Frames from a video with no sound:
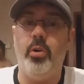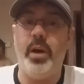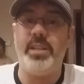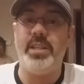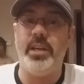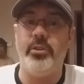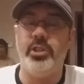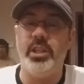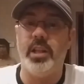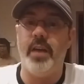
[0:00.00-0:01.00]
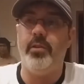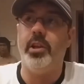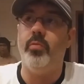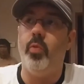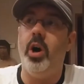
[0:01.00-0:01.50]
at the energy level
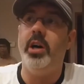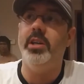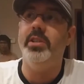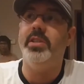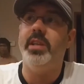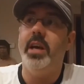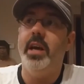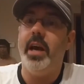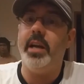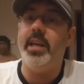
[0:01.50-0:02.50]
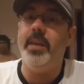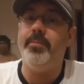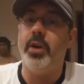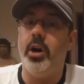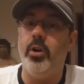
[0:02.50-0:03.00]
it was and keep
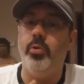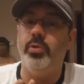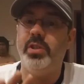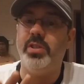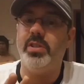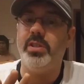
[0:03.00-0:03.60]
the hosts